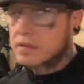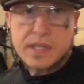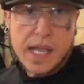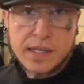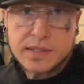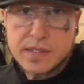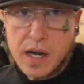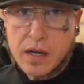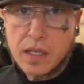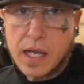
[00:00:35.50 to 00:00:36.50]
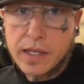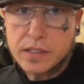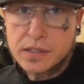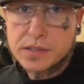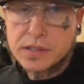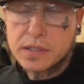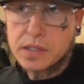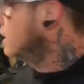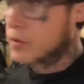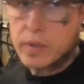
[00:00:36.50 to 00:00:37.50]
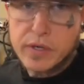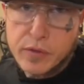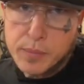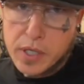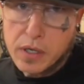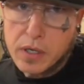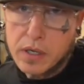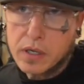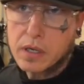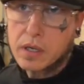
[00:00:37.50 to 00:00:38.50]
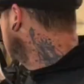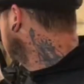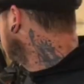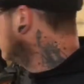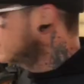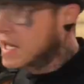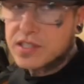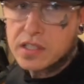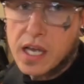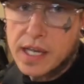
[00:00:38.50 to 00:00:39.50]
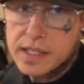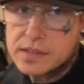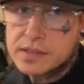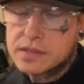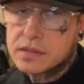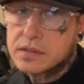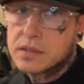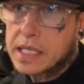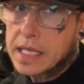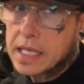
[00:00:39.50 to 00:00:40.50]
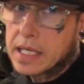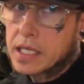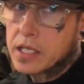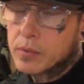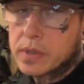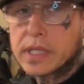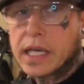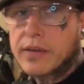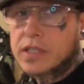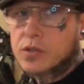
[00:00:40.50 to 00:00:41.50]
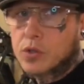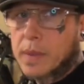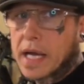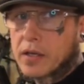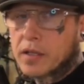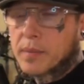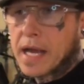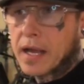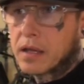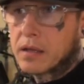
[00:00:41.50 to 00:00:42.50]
Tannis tire liners, a rearview mirror, some flashing lights, and a really heavy tool bag on the back.